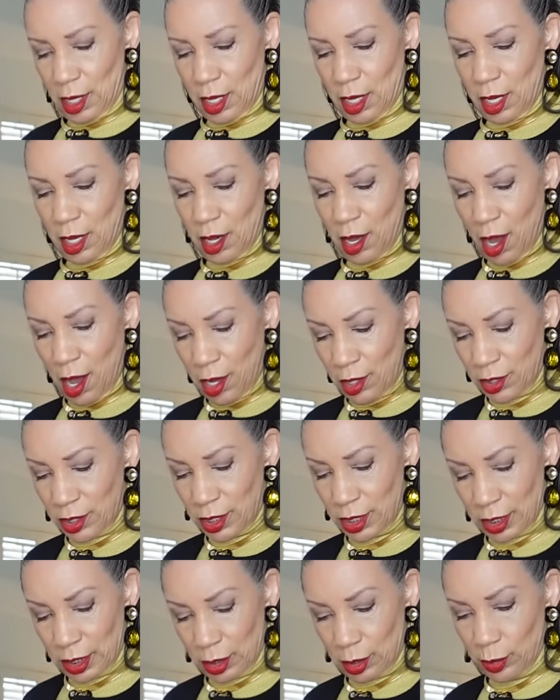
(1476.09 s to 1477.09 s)
It
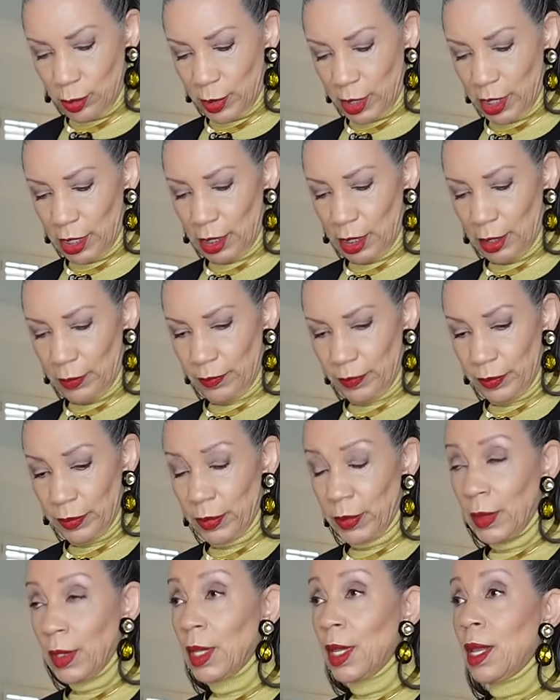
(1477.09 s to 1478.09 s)
costs a little money,
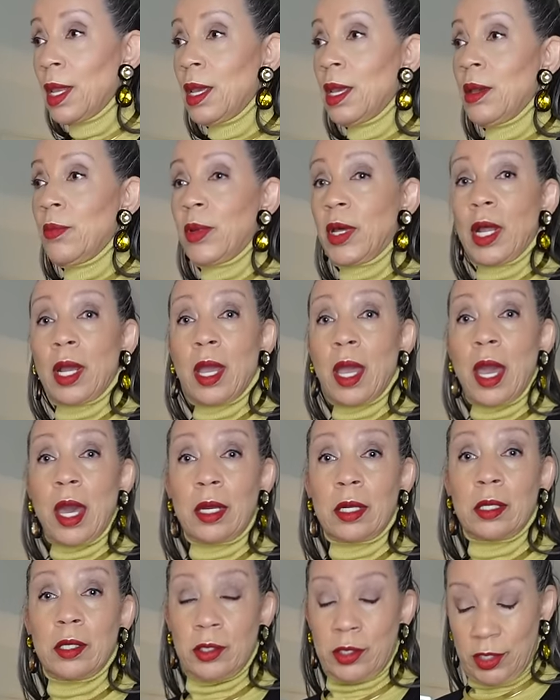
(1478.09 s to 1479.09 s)
but
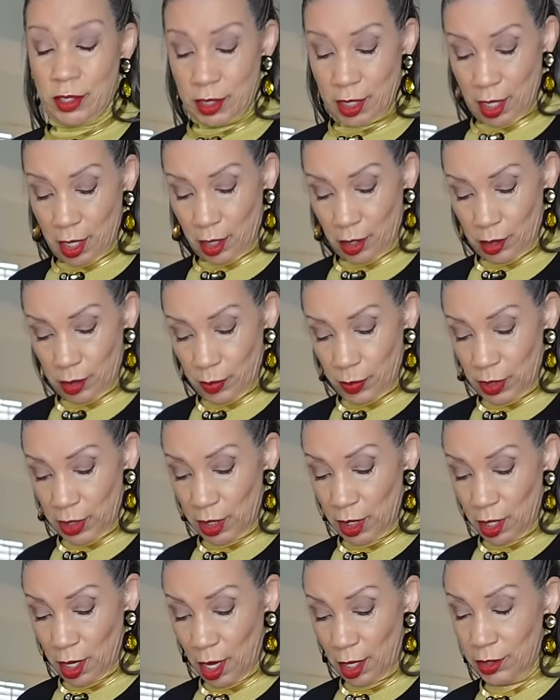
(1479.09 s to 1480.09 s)
got a good sale. But
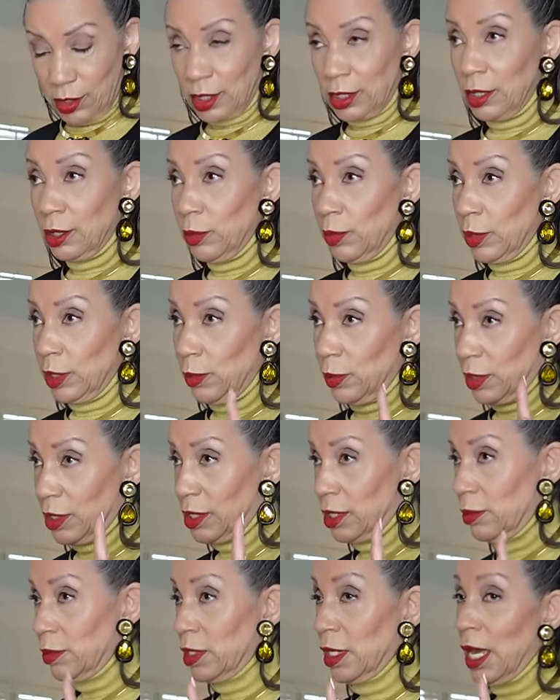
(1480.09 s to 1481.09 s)
it costs a little bit, but
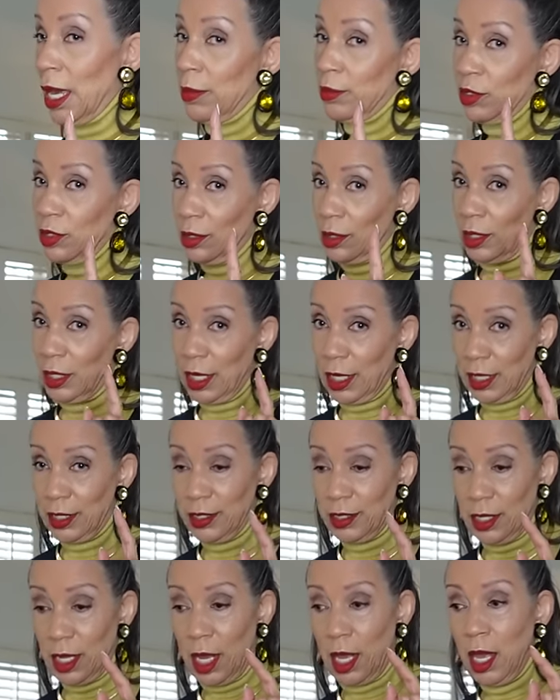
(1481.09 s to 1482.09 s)
sometimes, you know, like I
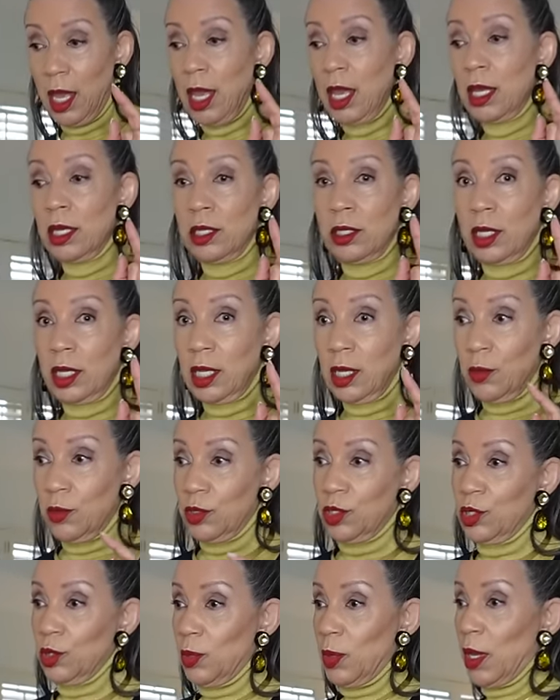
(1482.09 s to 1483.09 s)
said, you get
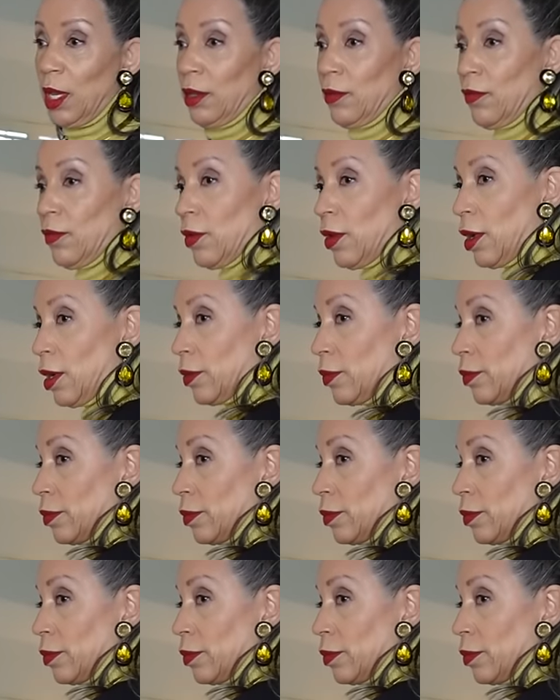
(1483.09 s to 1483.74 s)
what you pay for.